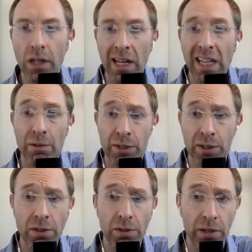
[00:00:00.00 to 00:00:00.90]
there was
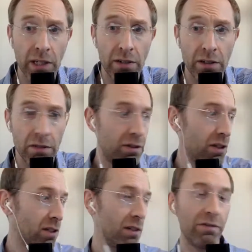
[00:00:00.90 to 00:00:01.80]
also a Henry the
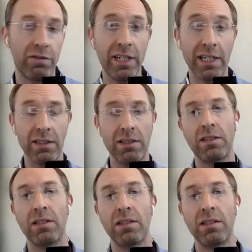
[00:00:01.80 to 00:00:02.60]
First in France